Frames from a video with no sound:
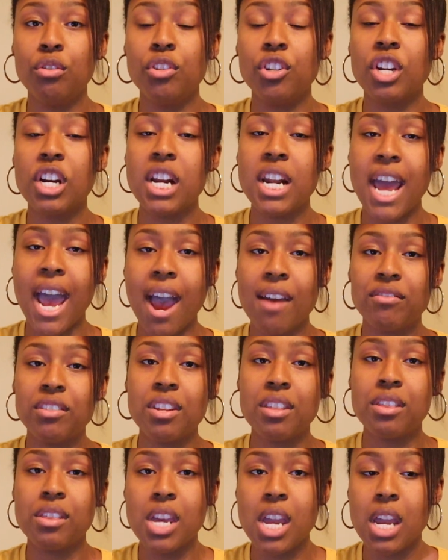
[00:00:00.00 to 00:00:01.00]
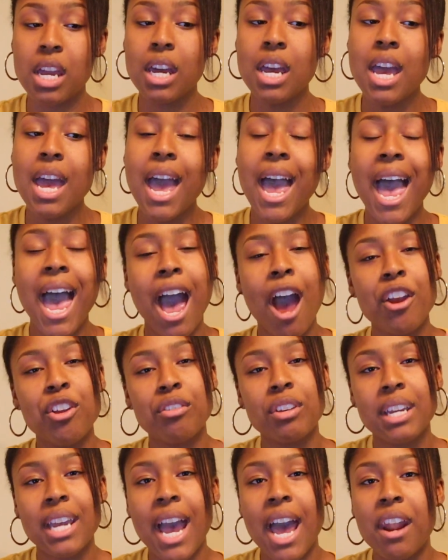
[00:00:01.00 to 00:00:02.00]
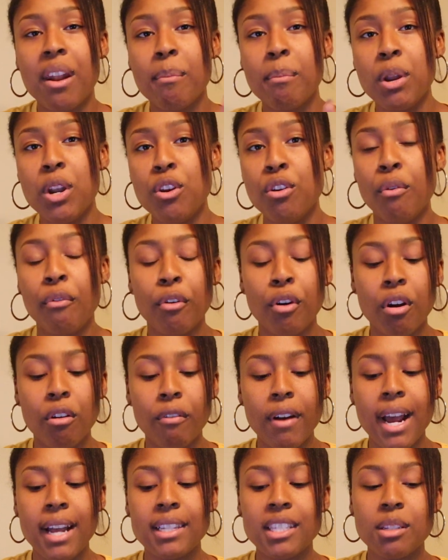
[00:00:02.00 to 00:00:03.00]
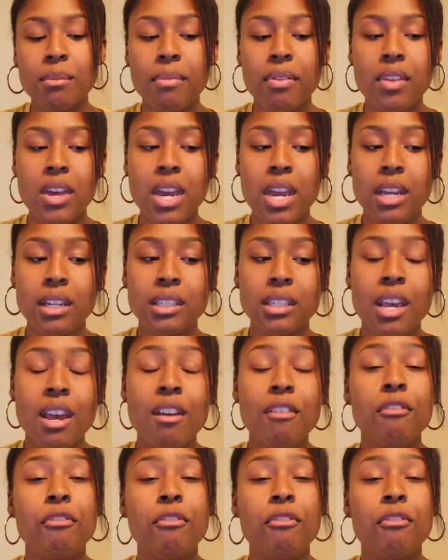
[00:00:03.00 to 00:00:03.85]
you're going to have to think how you can kind of maneuver around some things,